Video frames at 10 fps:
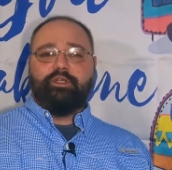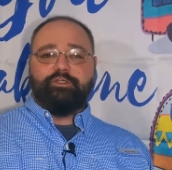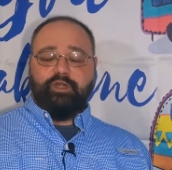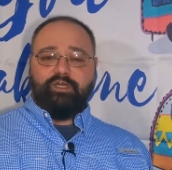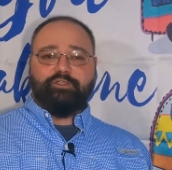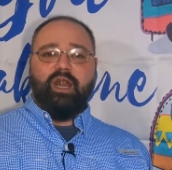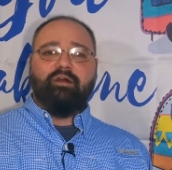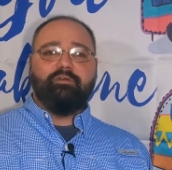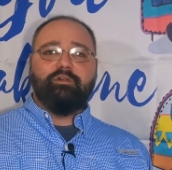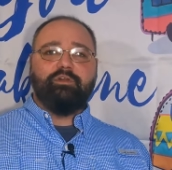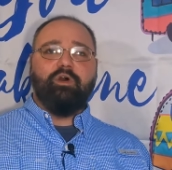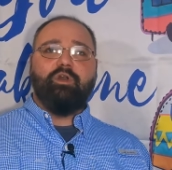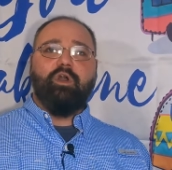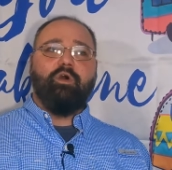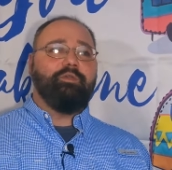Shrek Travel
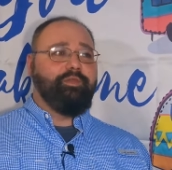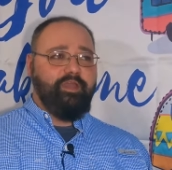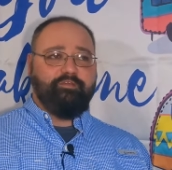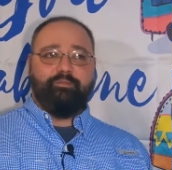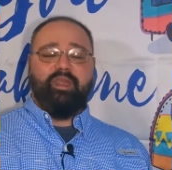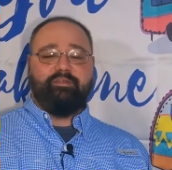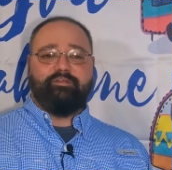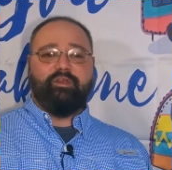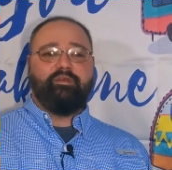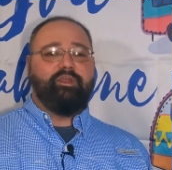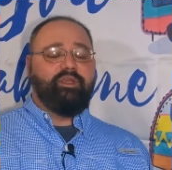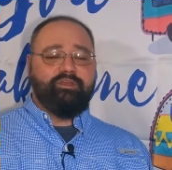logo. Thanks, Mason.